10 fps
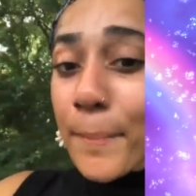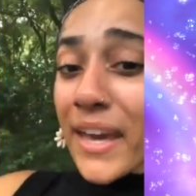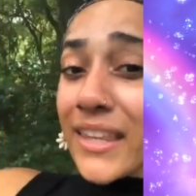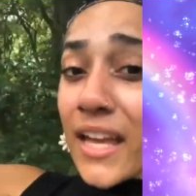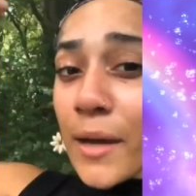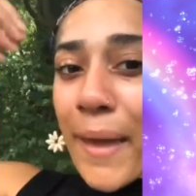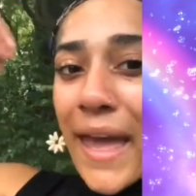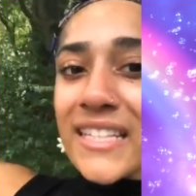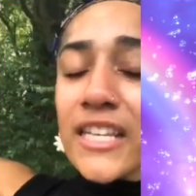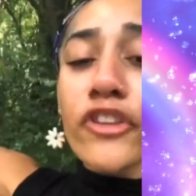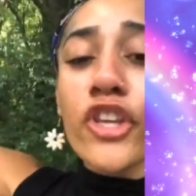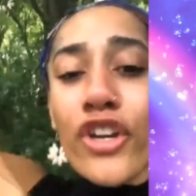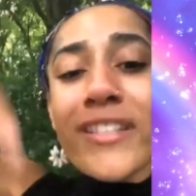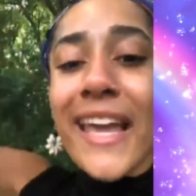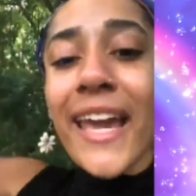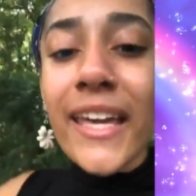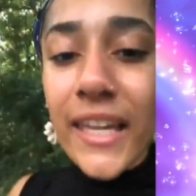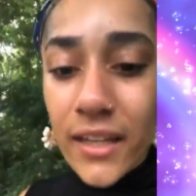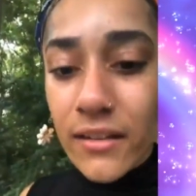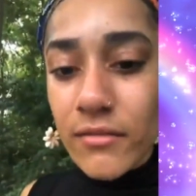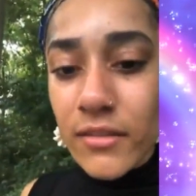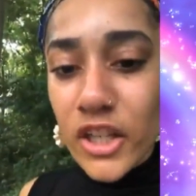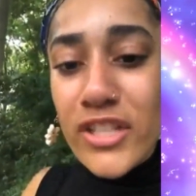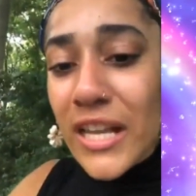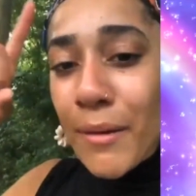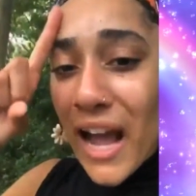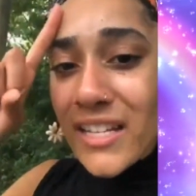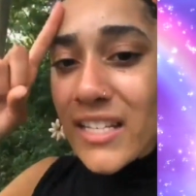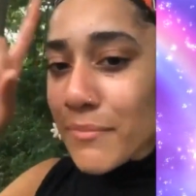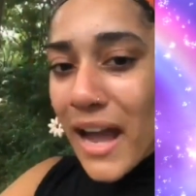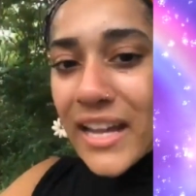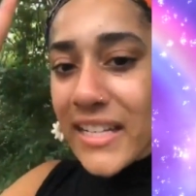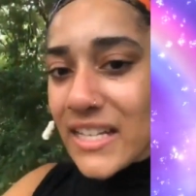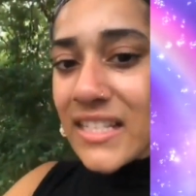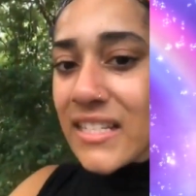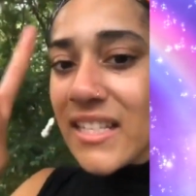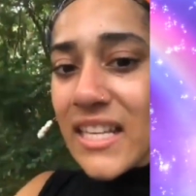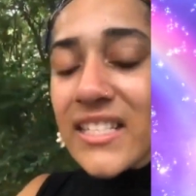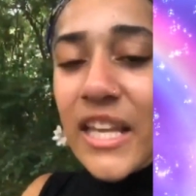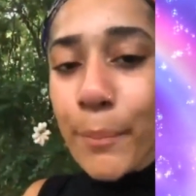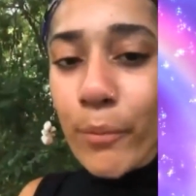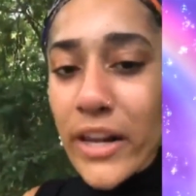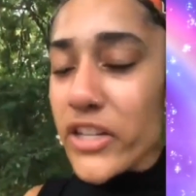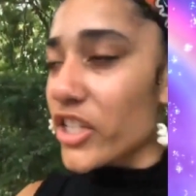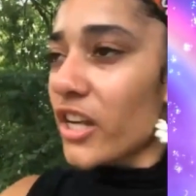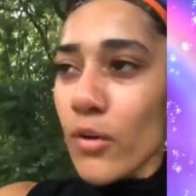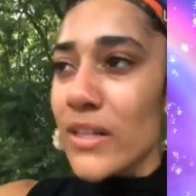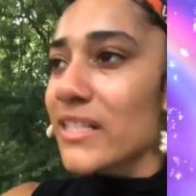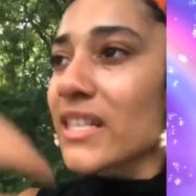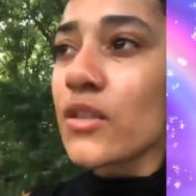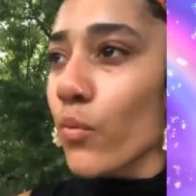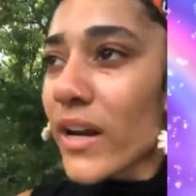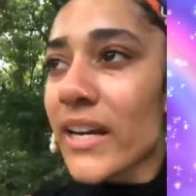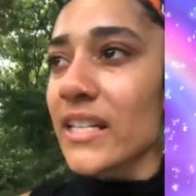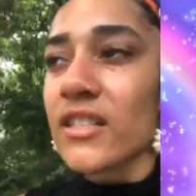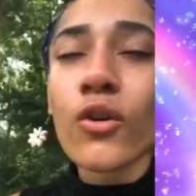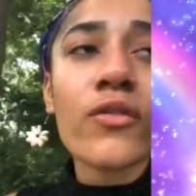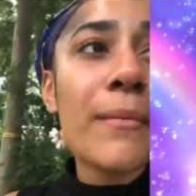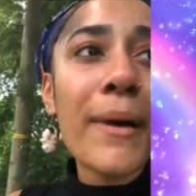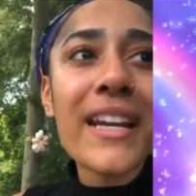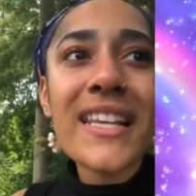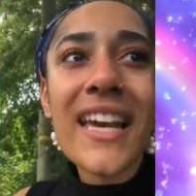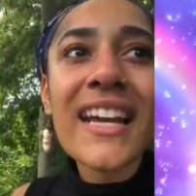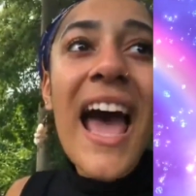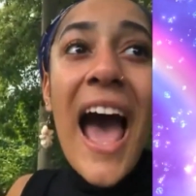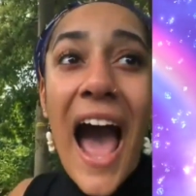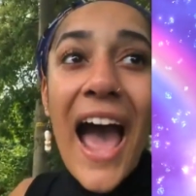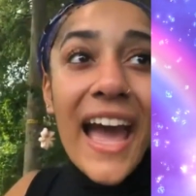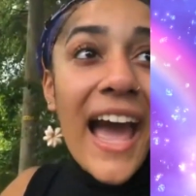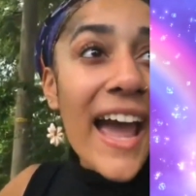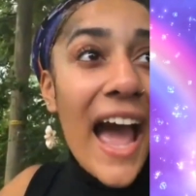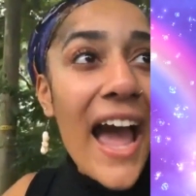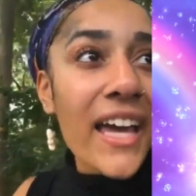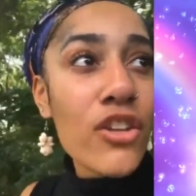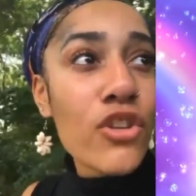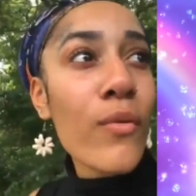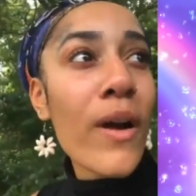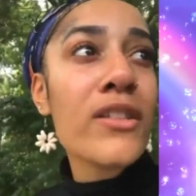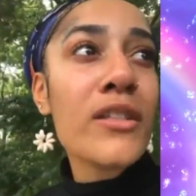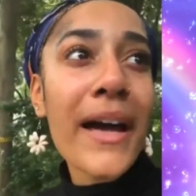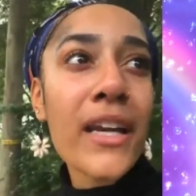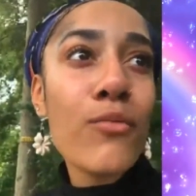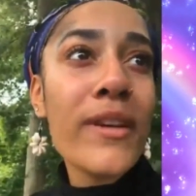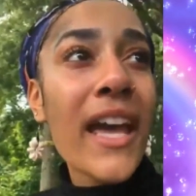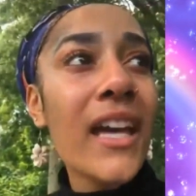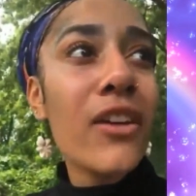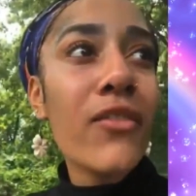And that was to give her daughter some money and, you know, basically probably give her that mother look like, I'm here.